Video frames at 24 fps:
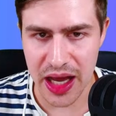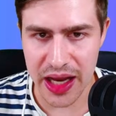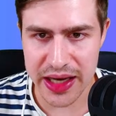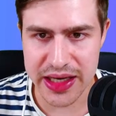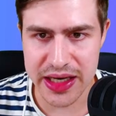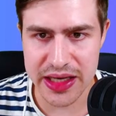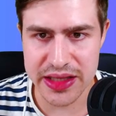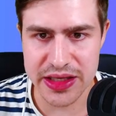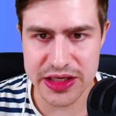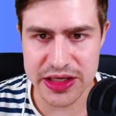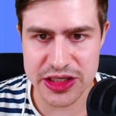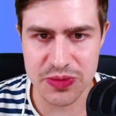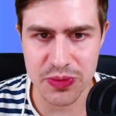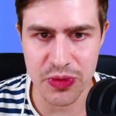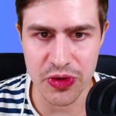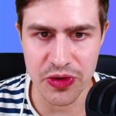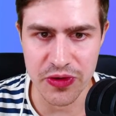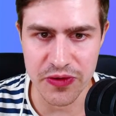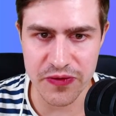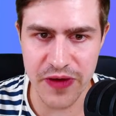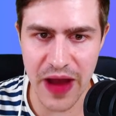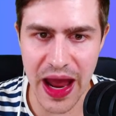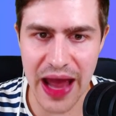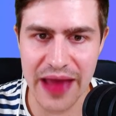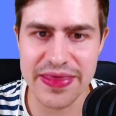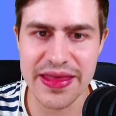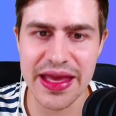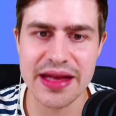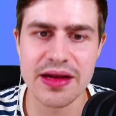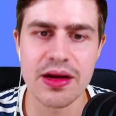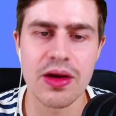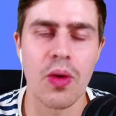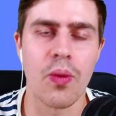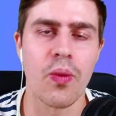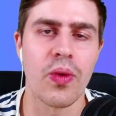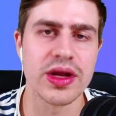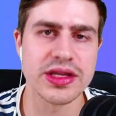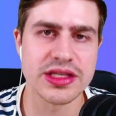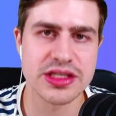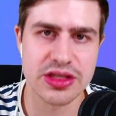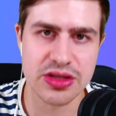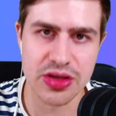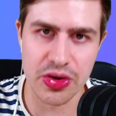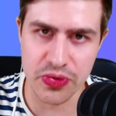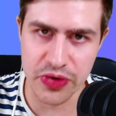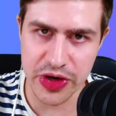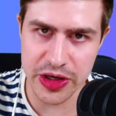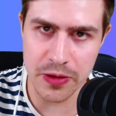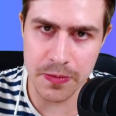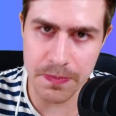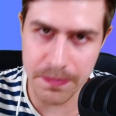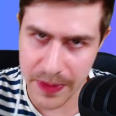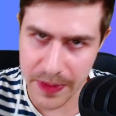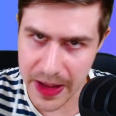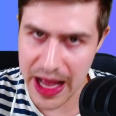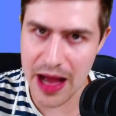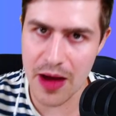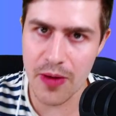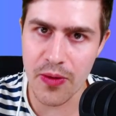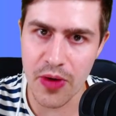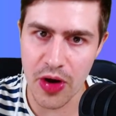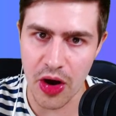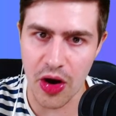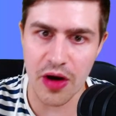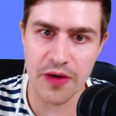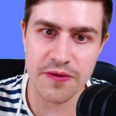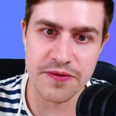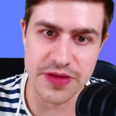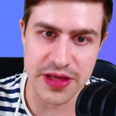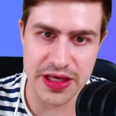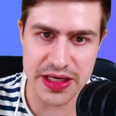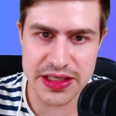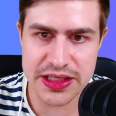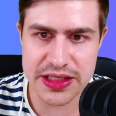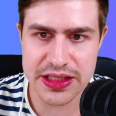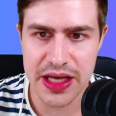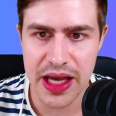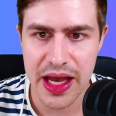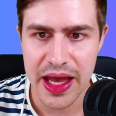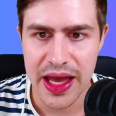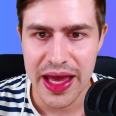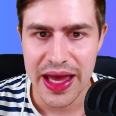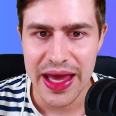liking this move. And then what's the real power of this